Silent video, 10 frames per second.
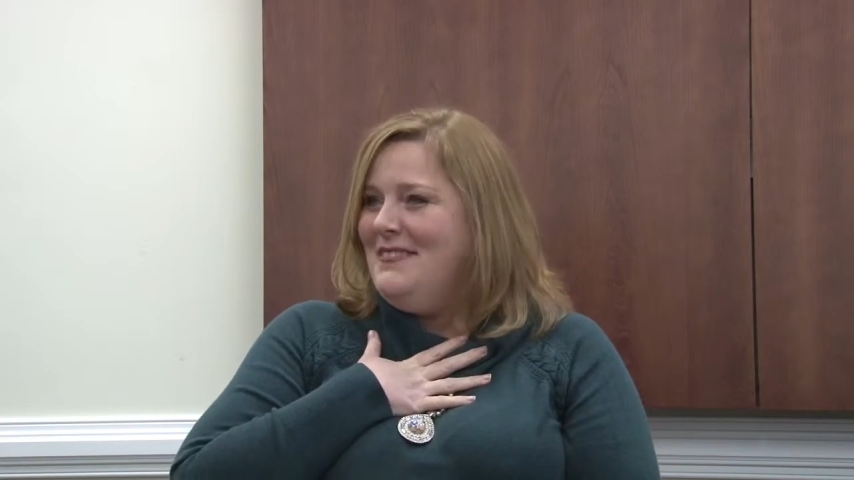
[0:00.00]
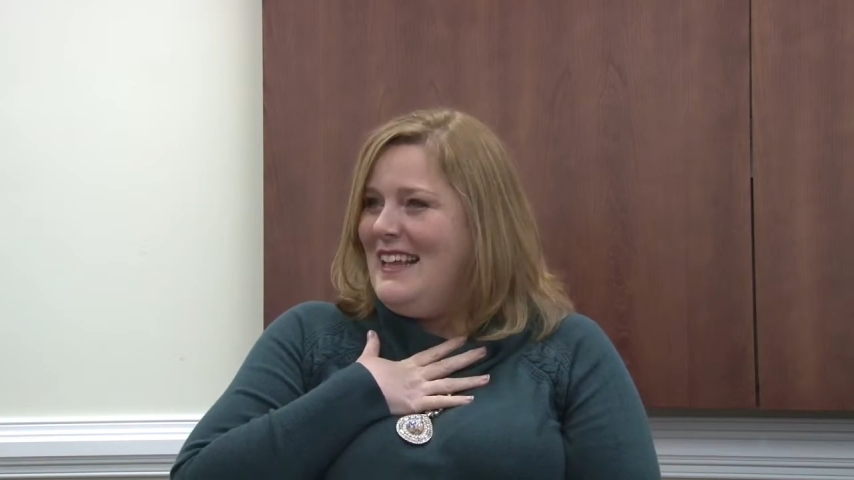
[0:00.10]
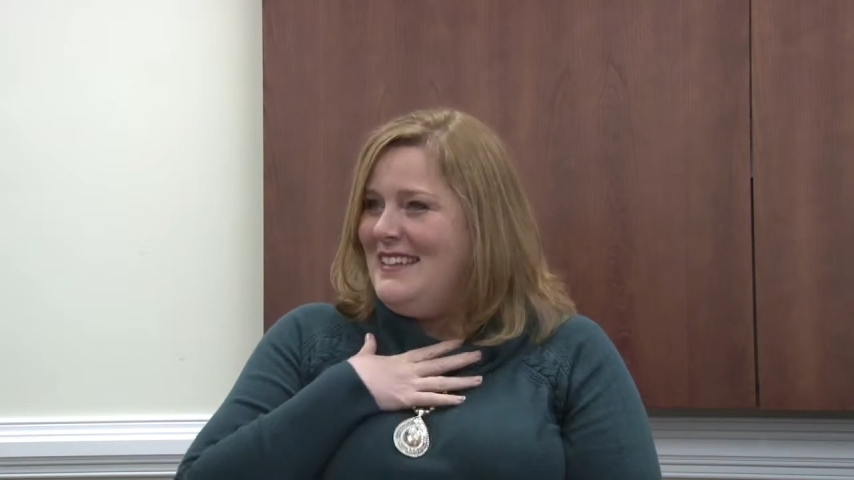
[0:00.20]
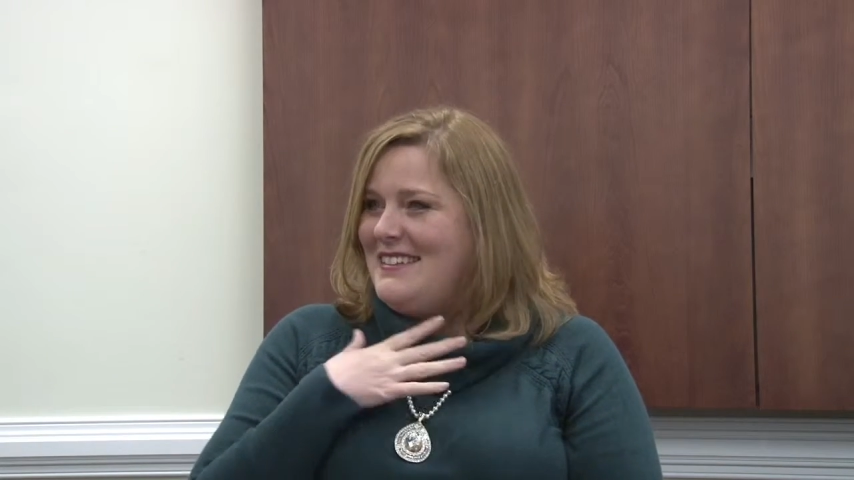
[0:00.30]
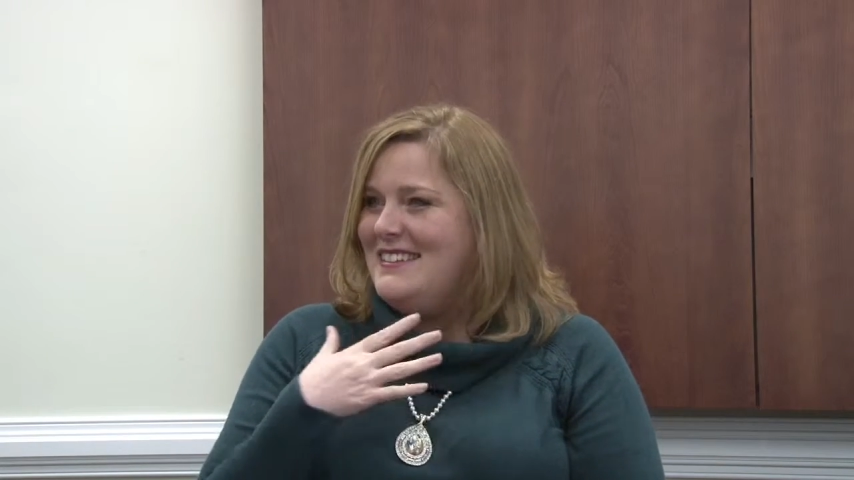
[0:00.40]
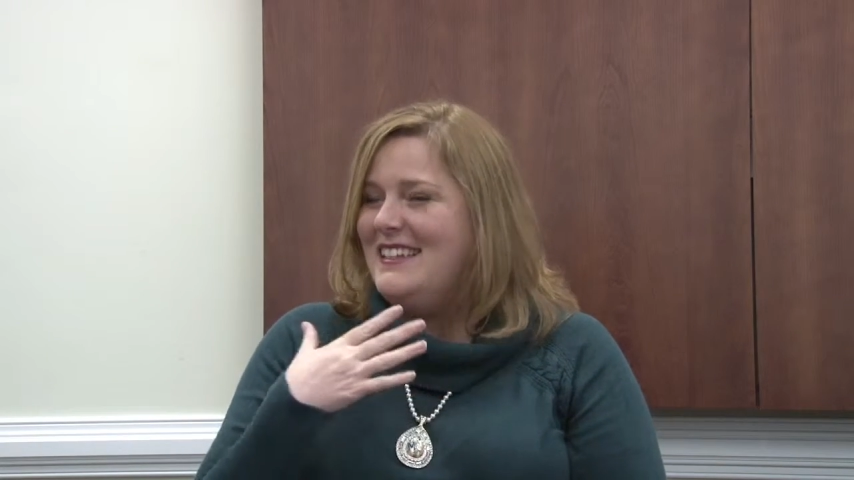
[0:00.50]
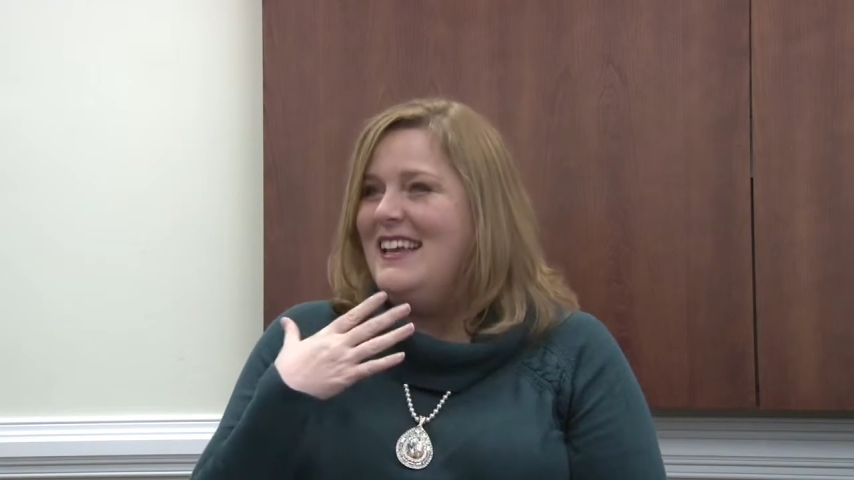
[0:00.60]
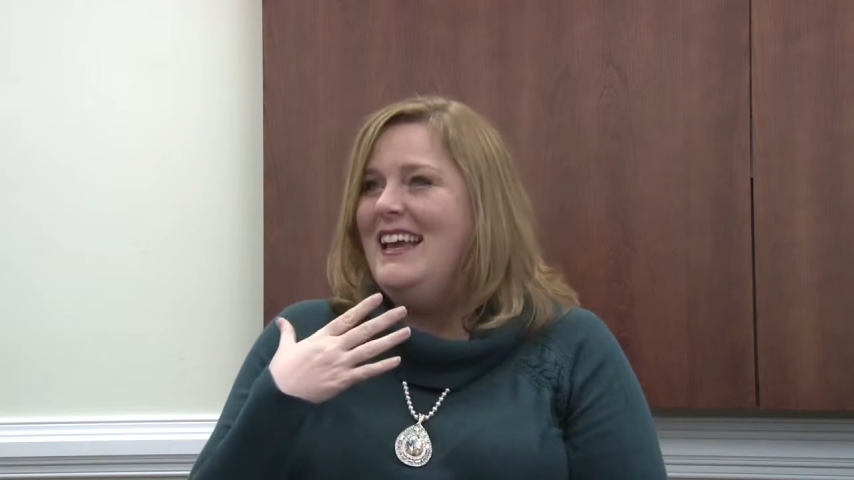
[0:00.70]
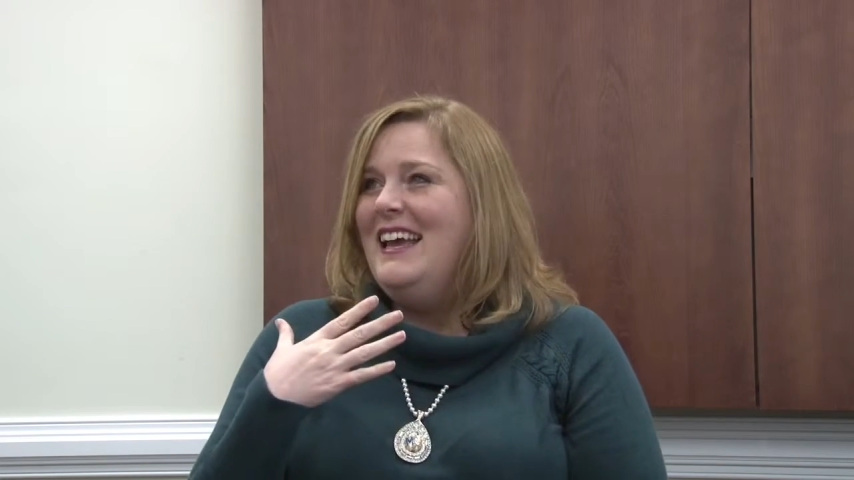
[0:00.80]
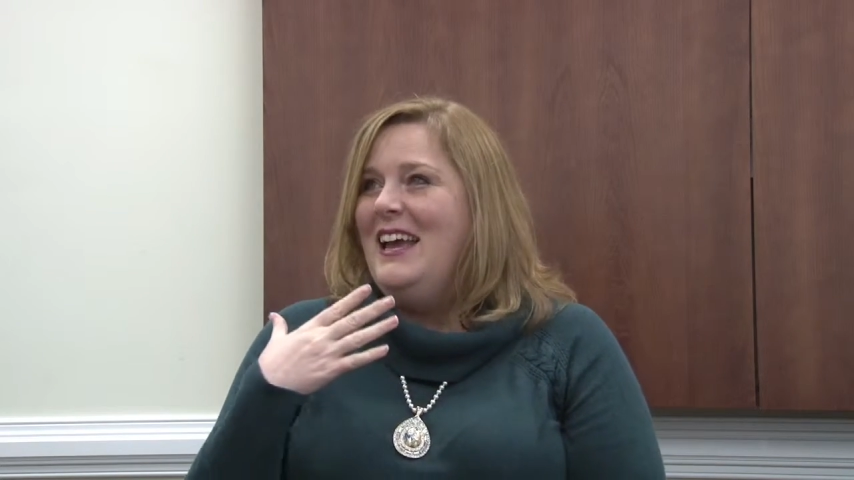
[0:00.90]
That's,
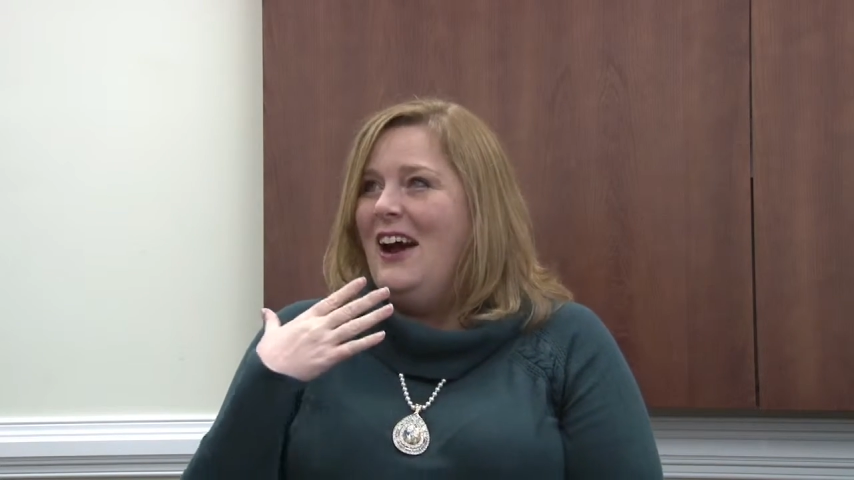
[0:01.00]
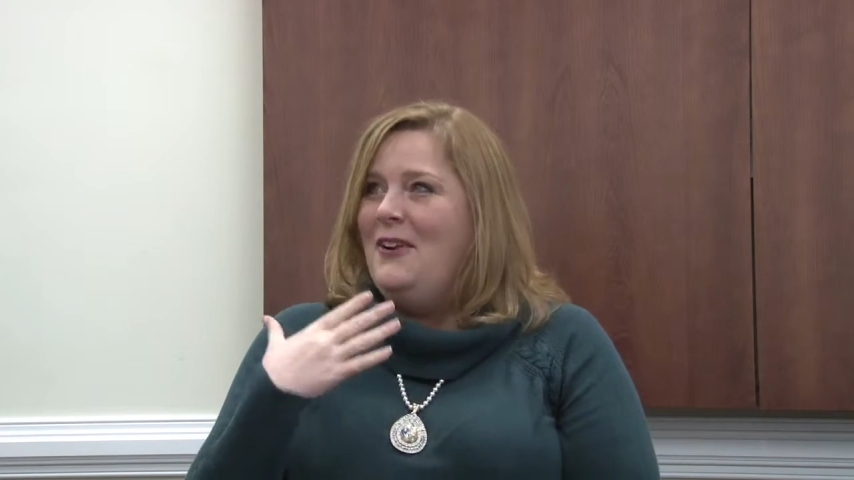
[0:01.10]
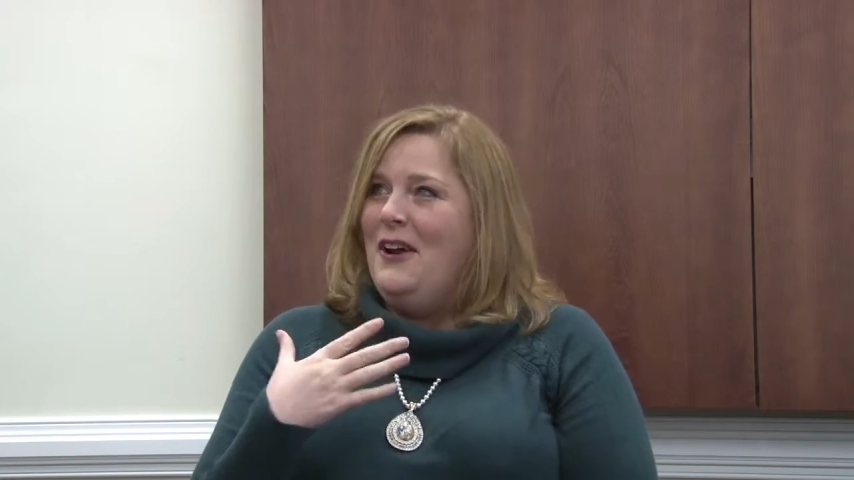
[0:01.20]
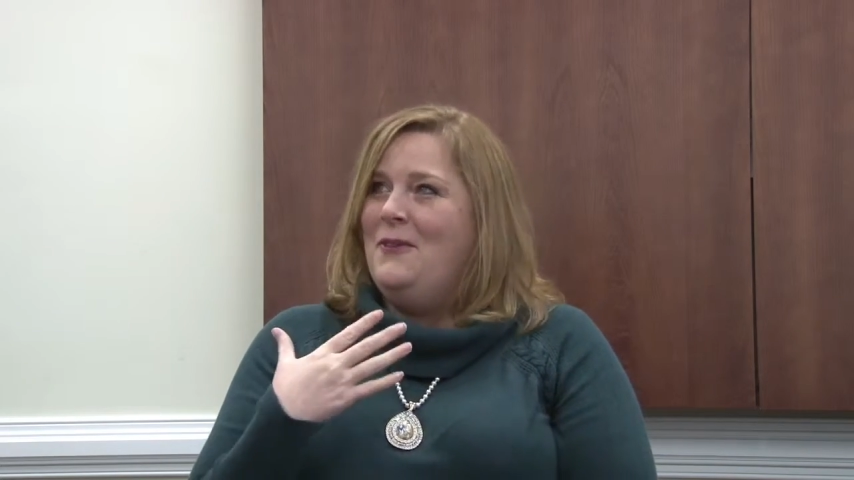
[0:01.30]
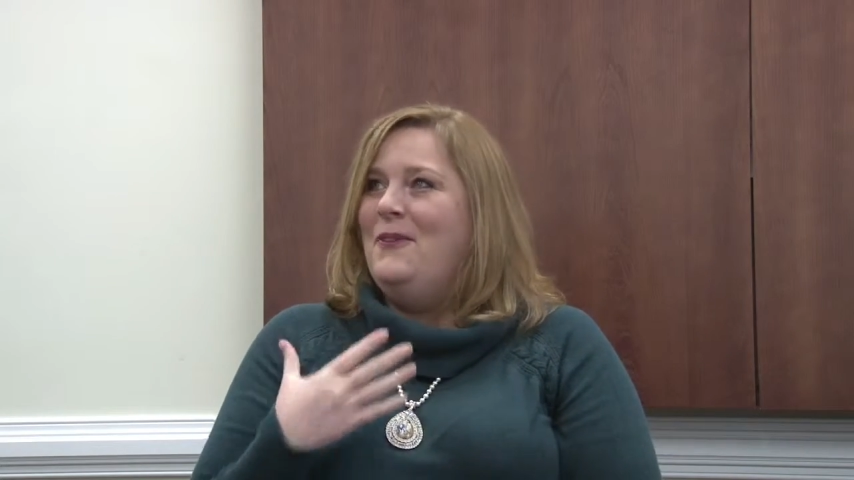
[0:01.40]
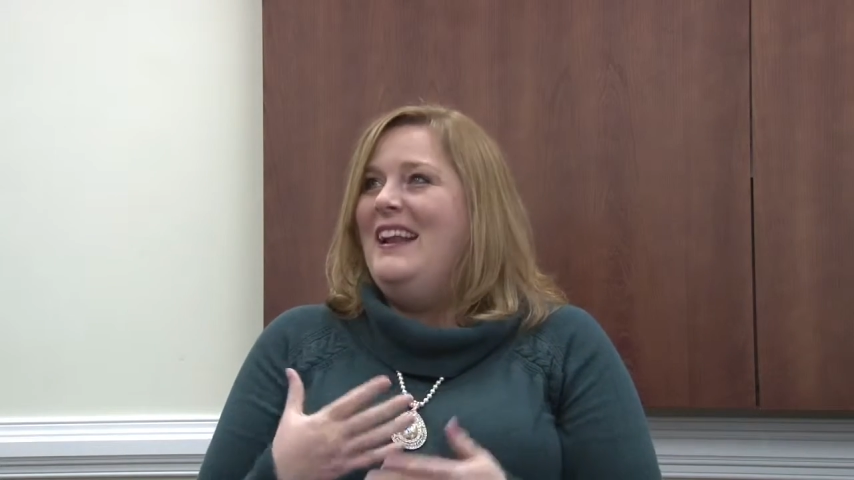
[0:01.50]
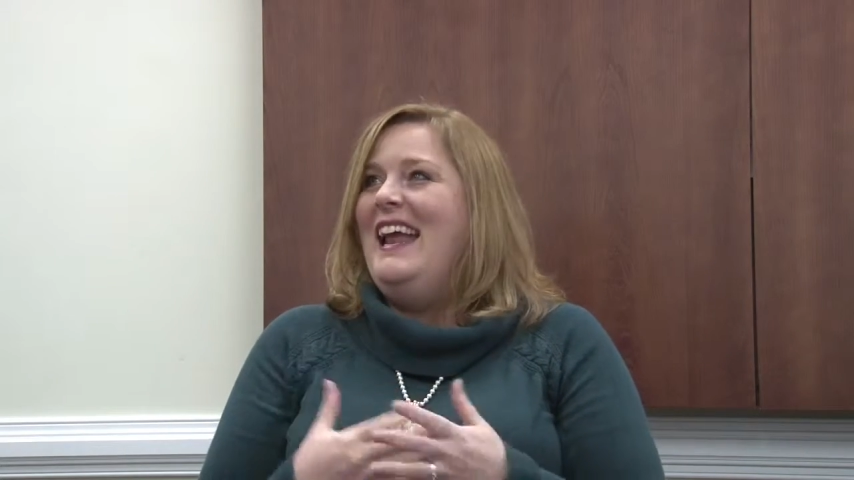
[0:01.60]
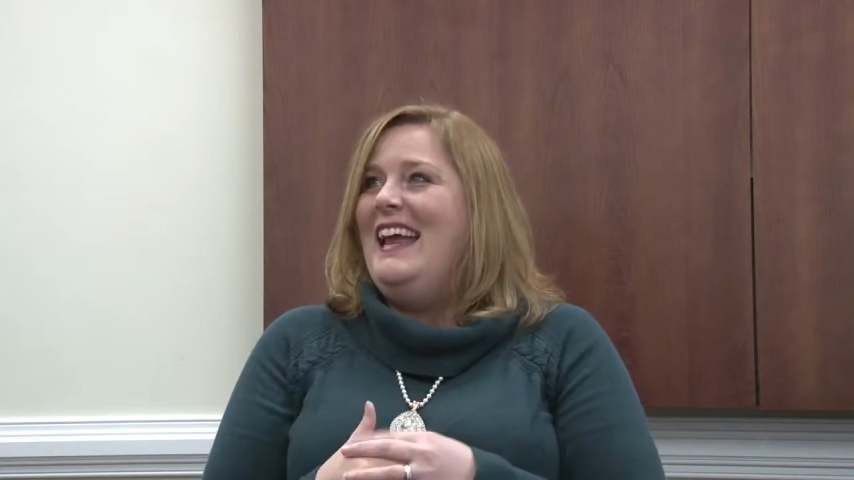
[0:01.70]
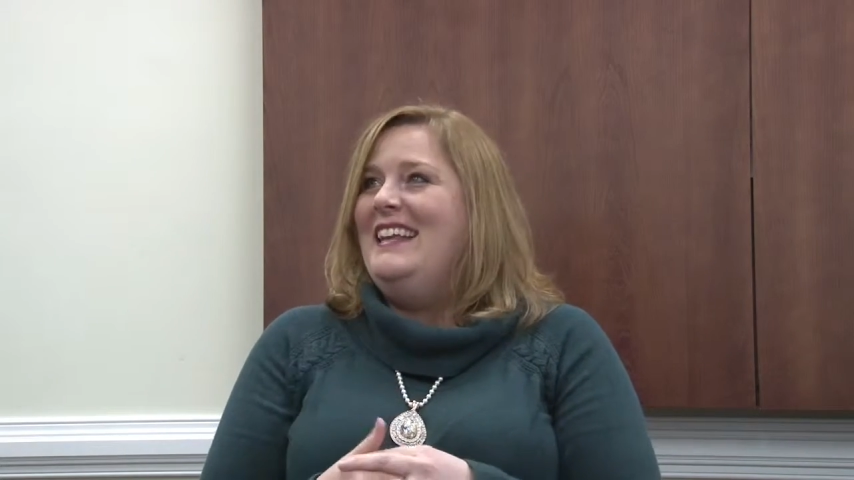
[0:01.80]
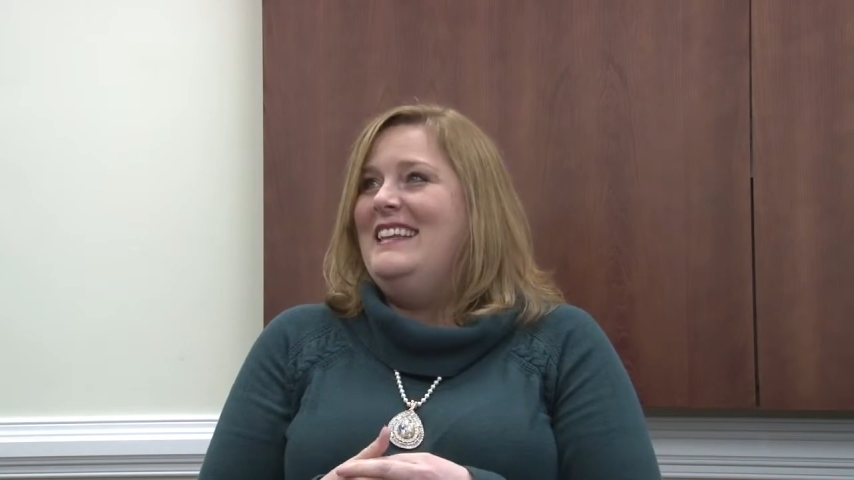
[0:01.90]
on one
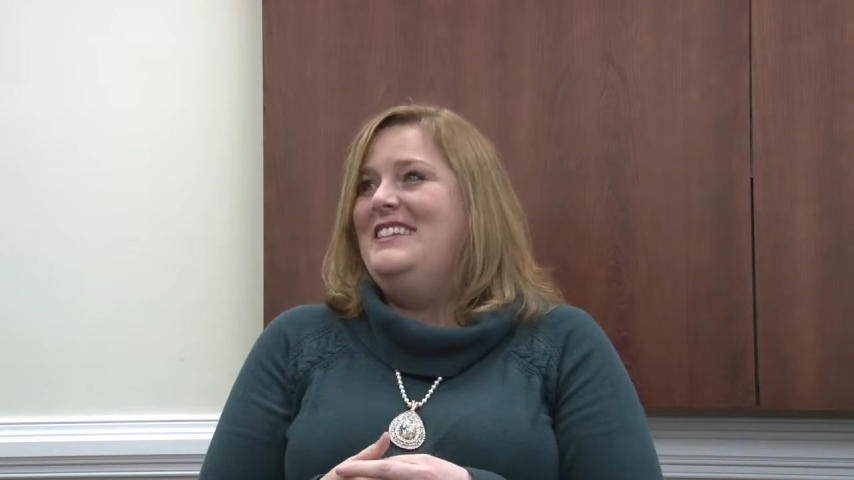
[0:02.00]
hand,